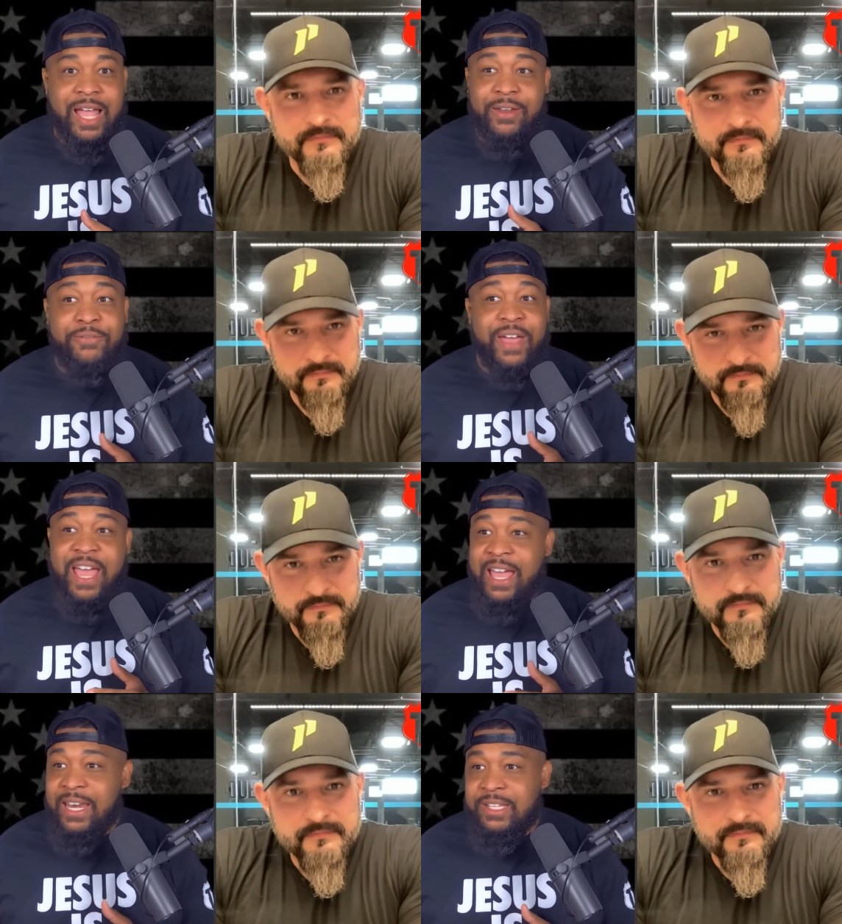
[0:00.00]
Speaker 1: mm-hmm. not a
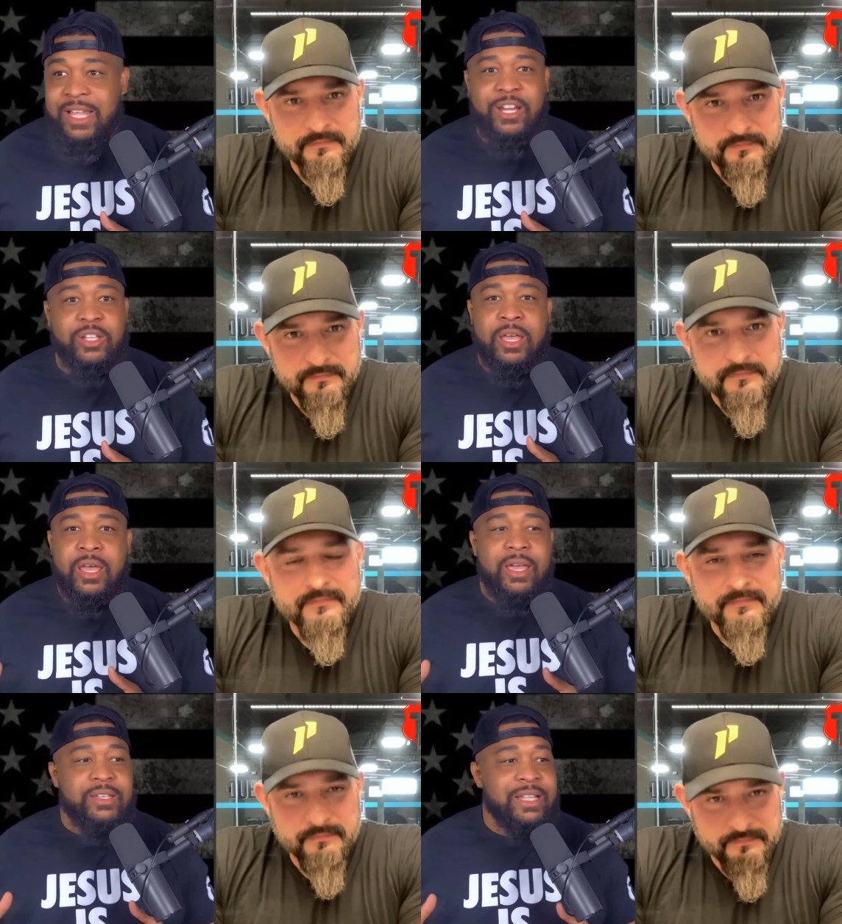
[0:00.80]
fad, it's not a
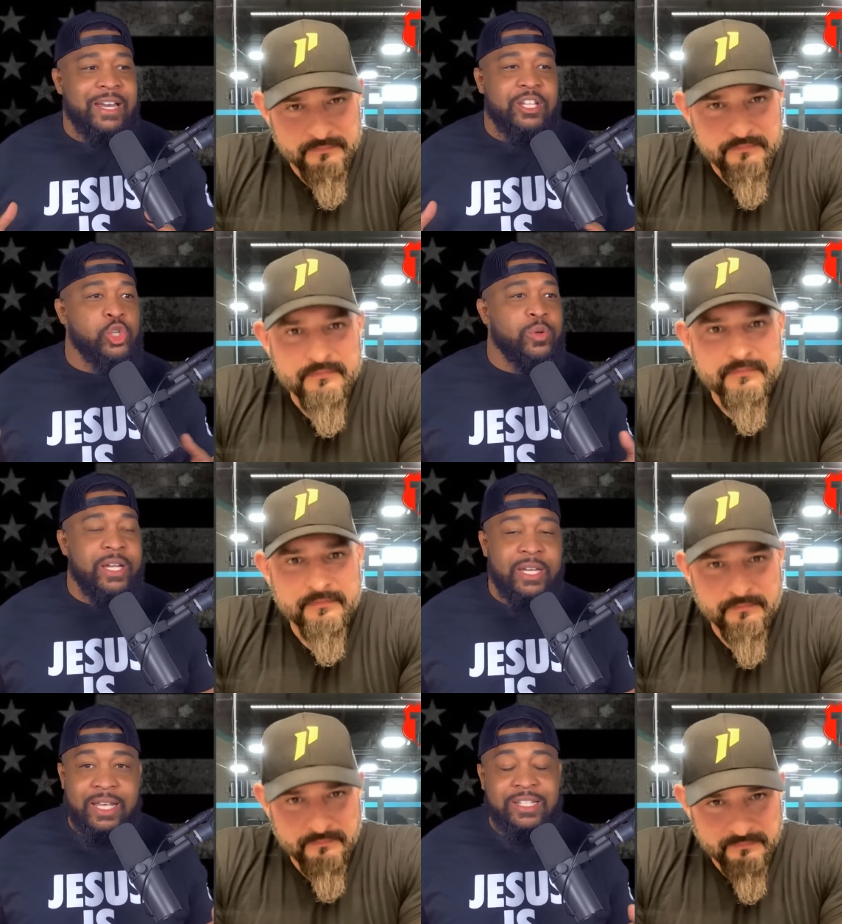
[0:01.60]
it's not a
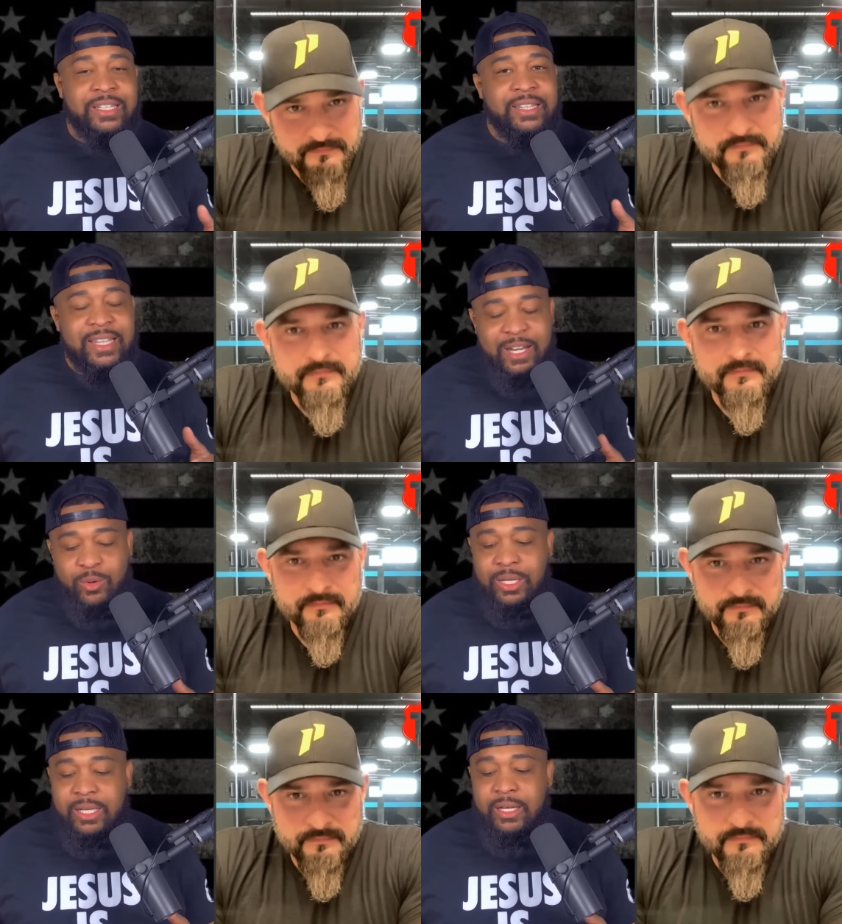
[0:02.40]
trend, it's
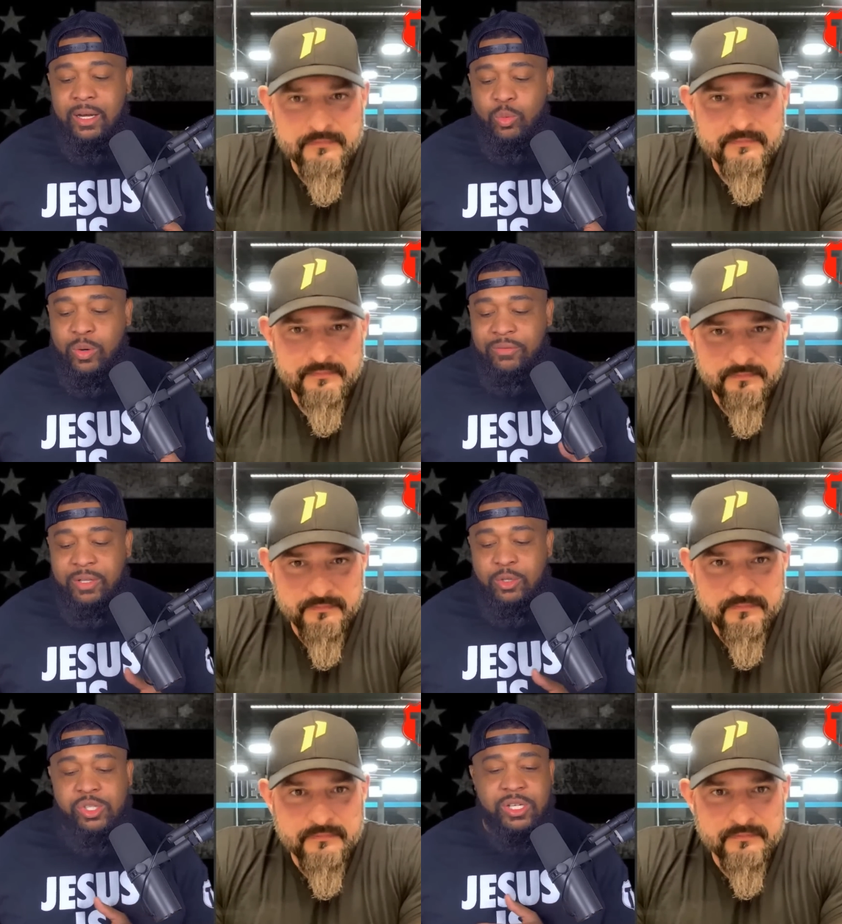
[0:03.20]
literally a
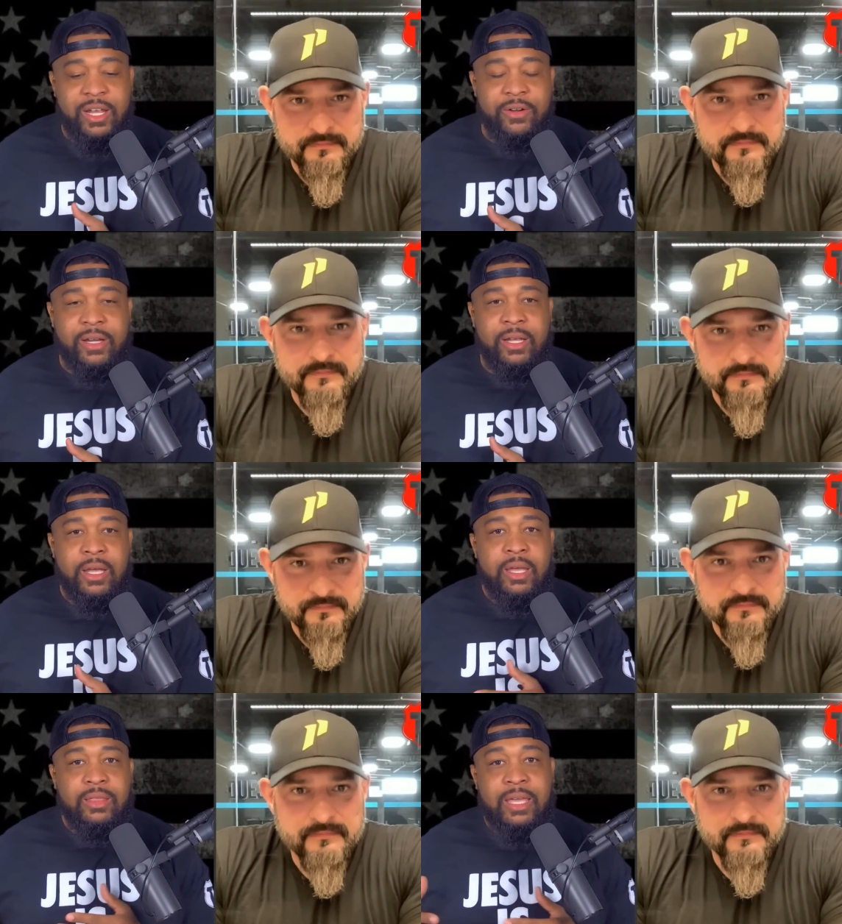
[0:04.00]
revolutionary
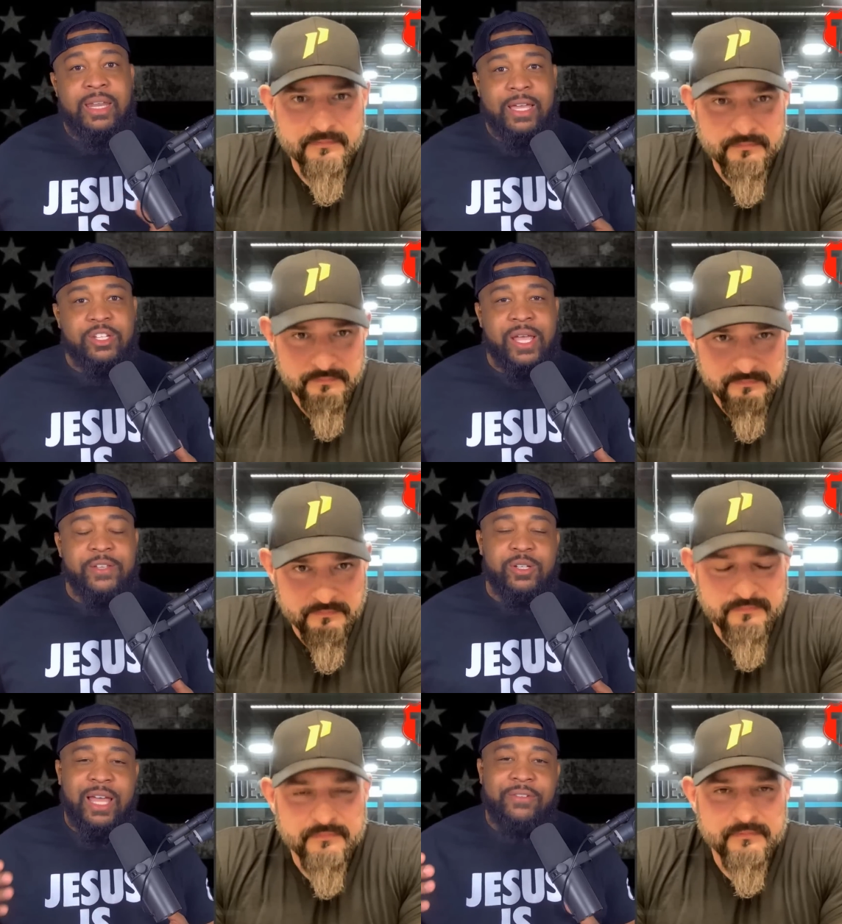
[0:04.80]
thing that could
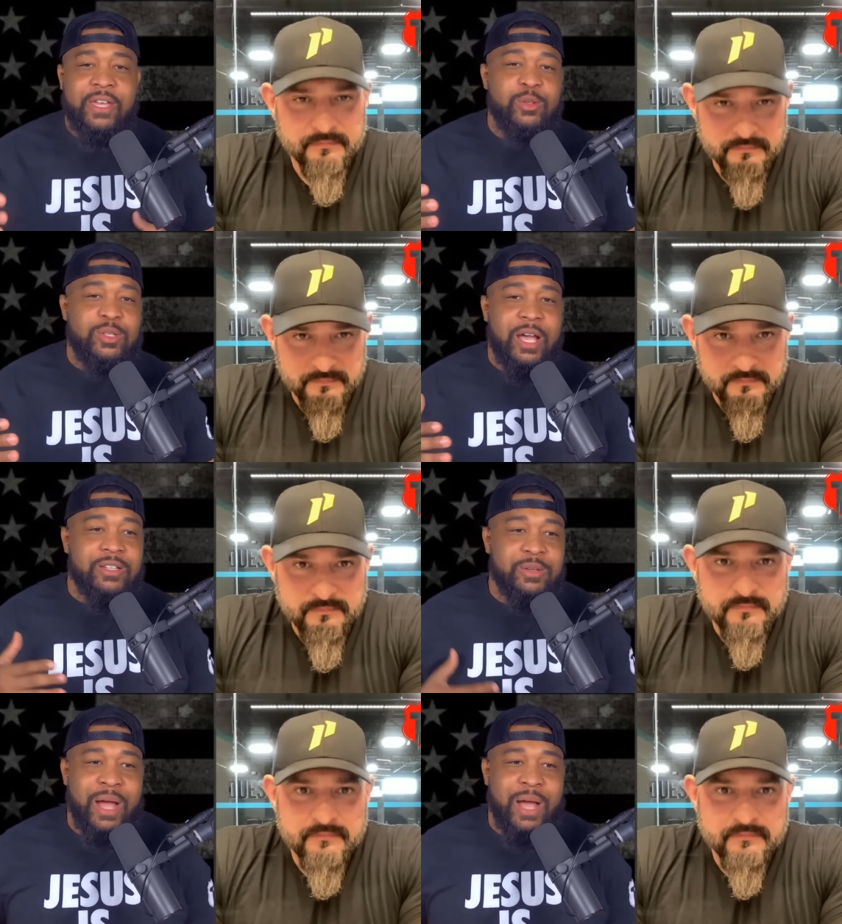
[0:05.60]
change your life. Can you talk